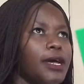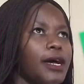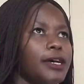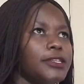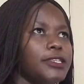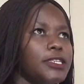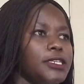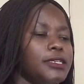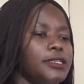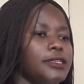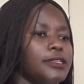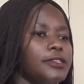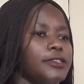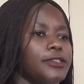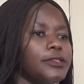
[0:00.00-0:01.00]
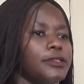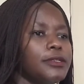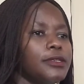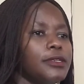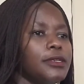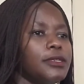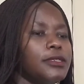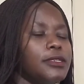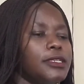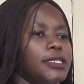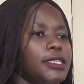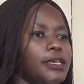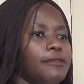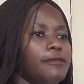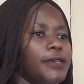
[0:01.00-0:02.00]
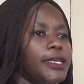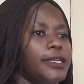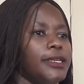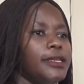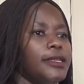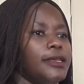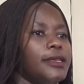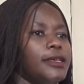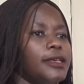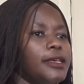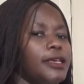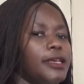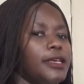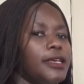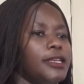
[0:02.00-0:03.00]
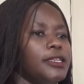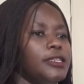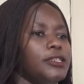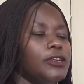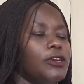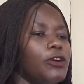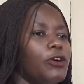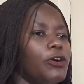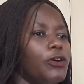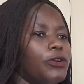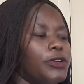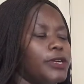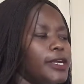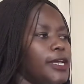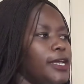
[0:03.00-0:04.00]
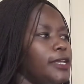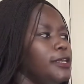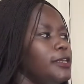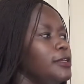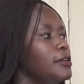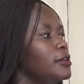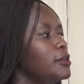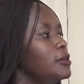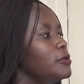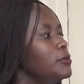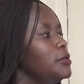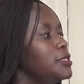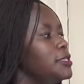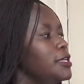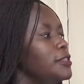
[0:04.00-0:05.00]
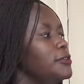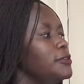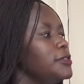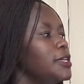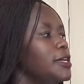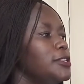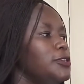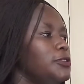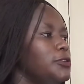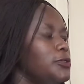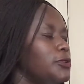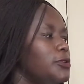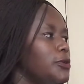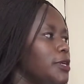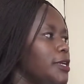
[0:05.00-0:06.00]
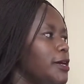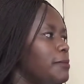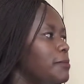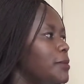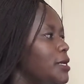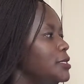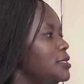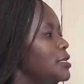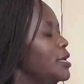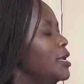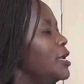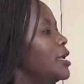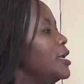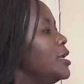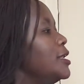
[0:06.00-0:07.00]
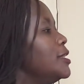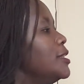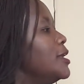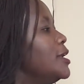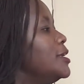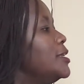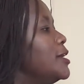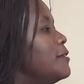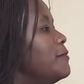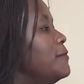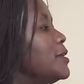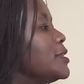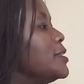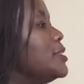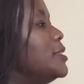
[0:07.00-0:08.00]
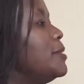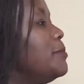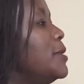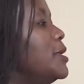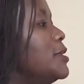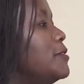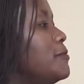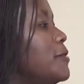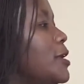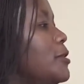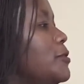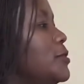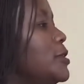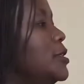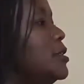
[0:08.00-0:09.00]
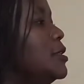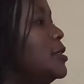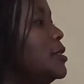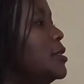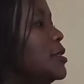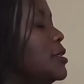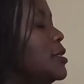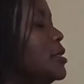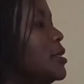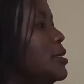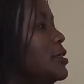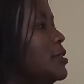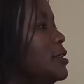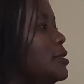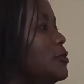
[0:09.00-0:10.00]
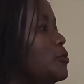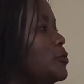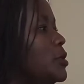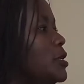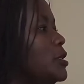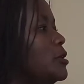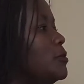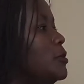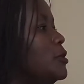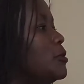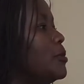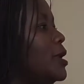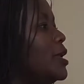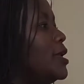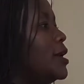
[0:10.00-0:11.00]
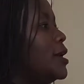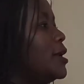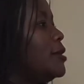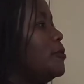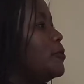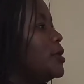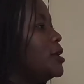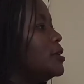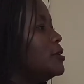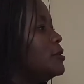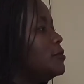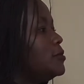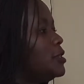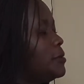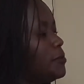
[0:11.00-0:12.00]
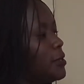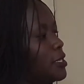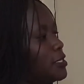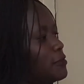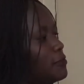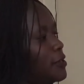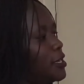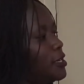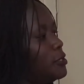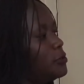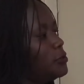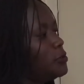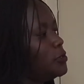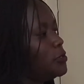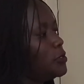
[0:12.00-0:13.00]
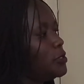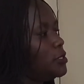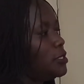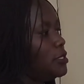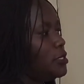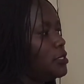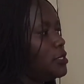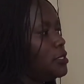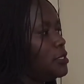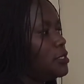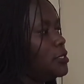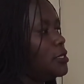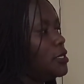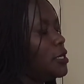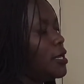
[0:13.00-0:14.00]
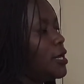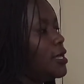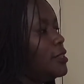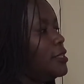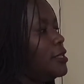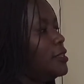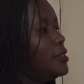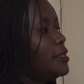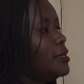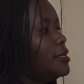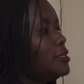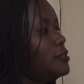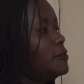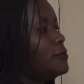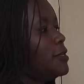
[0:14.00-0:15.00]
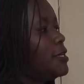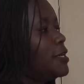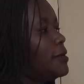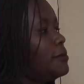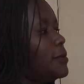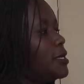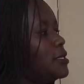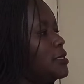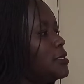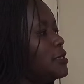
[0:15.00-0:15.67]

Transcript: 6, 7, 8, or 9, we say those are strong numbers, and that affects the place value digit in this way. We normally add 1 to the place value digit, and then the rest of the numbers